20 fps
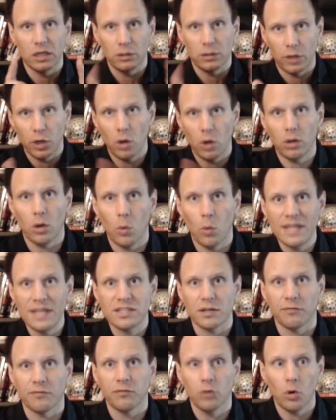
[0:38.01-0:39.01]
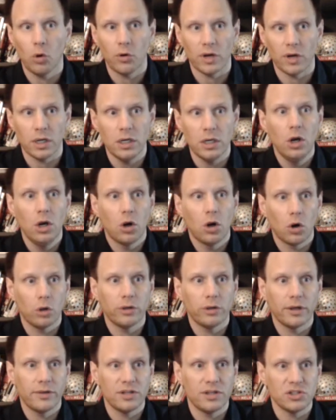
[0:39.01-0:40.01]
And Loyola went to Florida
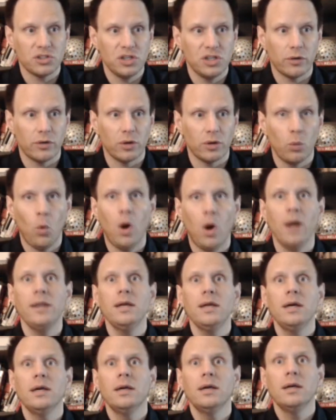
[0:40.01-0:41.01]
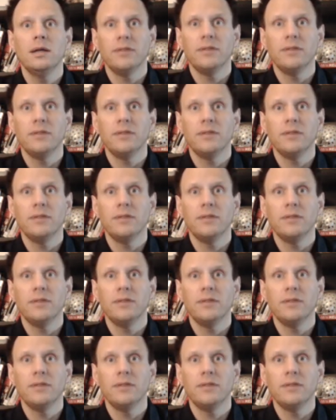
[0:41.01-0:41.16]
earlier this year and won.